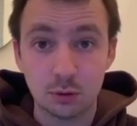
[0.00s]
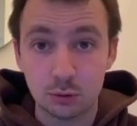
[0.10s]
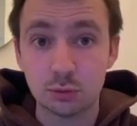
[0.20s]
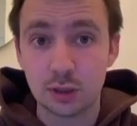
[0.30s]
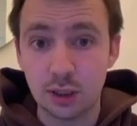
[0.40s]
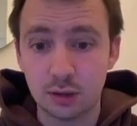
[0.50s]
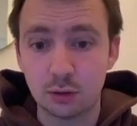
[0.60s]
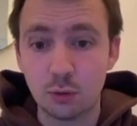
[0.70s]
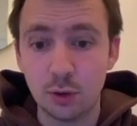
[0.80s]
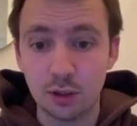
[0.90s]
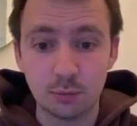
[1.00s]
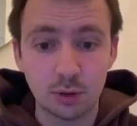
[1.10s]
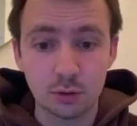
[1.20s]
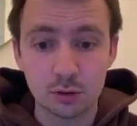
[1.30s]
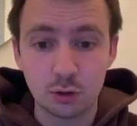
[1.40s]
to take the queen,
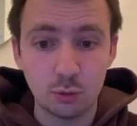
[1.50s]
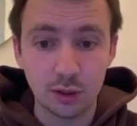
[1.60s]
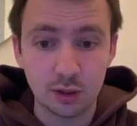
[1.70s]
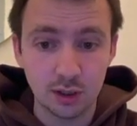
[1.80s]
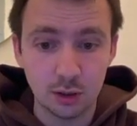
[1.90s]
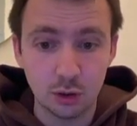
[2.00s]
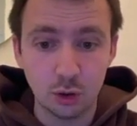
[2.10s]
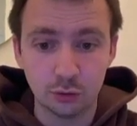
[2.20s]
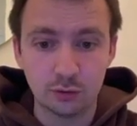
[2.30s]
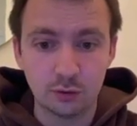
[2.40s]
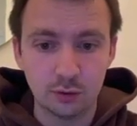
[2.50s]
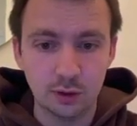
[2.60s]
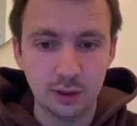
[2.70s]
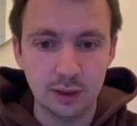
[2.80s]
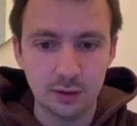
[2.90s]
because the queen cannot
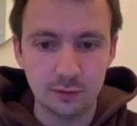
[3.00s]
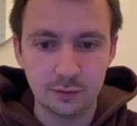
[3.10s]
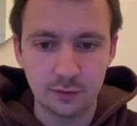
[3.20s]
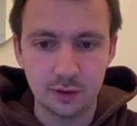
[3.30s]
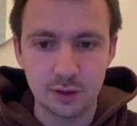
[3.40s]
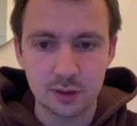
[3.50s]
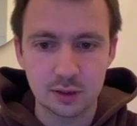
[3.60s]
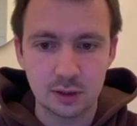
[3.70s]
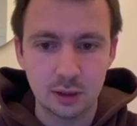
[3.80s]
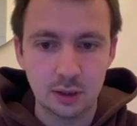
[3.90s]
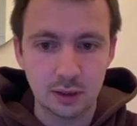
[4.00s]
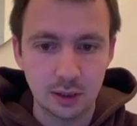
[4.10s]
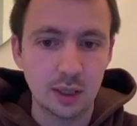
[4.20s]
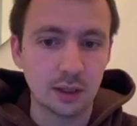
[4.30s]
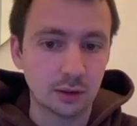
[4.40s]
leave this
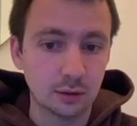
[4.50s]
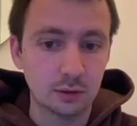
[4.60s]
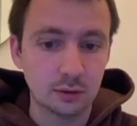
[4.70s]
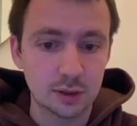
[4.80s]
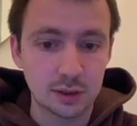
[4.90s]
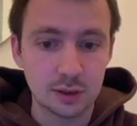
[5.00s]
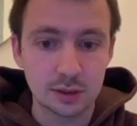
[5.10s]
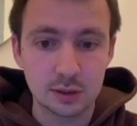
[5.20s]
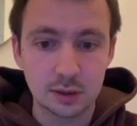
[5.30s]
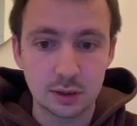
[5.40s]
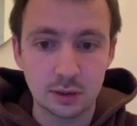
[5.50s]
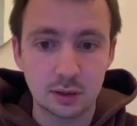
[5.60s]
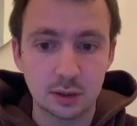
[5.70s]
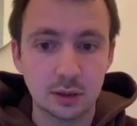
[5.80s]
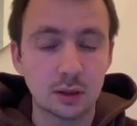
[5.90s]
diagonal since
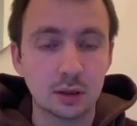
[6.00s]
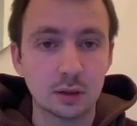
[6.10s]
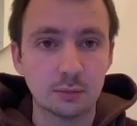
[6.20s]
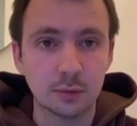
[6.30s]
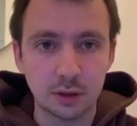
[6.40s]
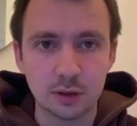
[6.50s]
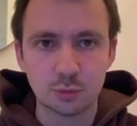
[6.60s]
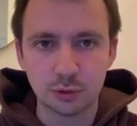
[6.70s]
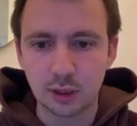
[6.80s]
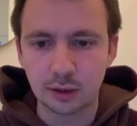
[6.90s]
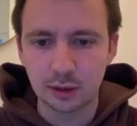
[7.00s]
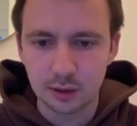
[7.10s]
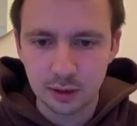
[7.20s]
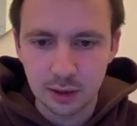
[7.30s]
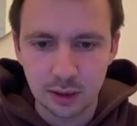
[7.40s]
it is protecting the
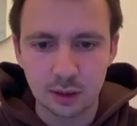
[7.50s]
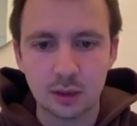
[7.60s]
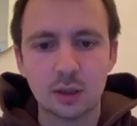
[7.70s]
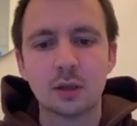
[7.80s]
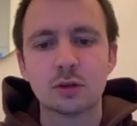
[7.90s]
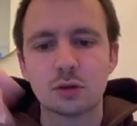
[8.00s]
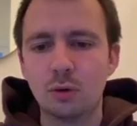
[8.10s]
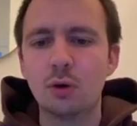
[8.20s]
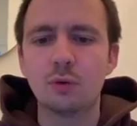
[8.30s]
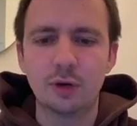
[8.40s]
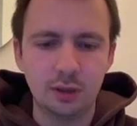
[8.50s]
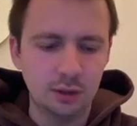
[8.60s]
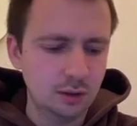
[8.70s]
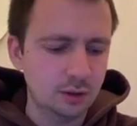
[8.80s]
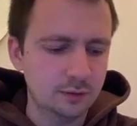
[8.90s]
king. So
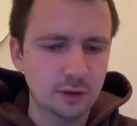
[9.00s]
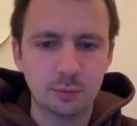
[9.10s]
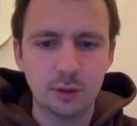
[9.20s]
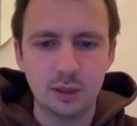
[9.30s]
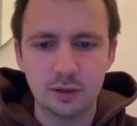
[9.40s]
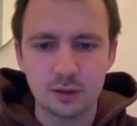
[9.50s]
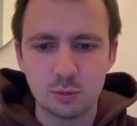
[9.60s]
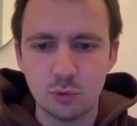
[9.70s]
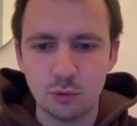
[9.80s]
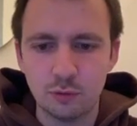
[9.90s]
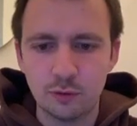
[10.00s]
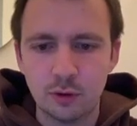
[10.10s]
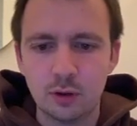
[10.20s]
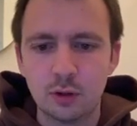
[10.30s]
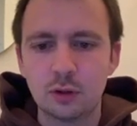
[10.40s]
already, if they play this move,
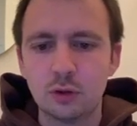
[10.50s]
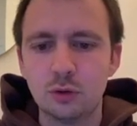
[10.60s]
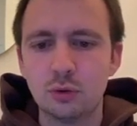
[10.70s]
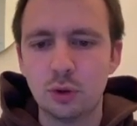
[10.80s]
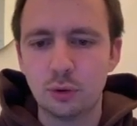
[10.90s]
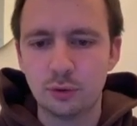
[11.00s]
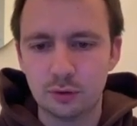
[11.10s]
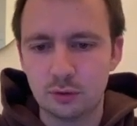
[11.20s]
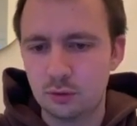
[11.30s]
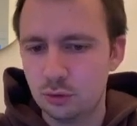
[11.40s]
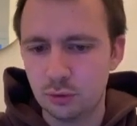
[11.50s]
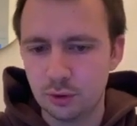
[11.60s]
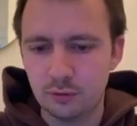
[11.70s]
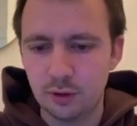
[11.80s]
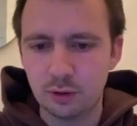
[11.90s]
you know that you're in
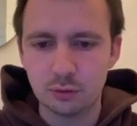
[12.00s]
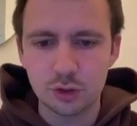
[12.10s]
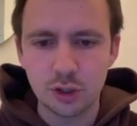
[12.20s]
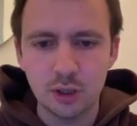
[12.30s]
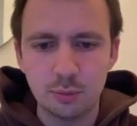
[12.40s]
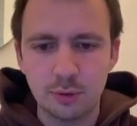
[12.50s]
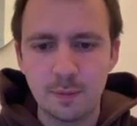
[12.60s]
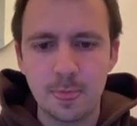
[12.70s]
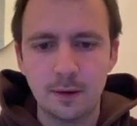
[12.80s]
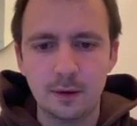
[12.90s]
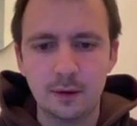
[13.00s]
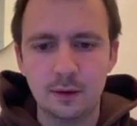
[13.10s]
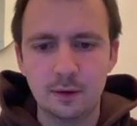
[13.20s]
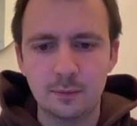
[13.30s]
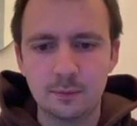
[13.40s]
very good shape,
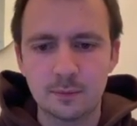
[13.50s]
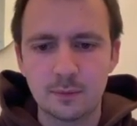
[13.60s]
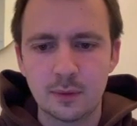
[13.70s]
and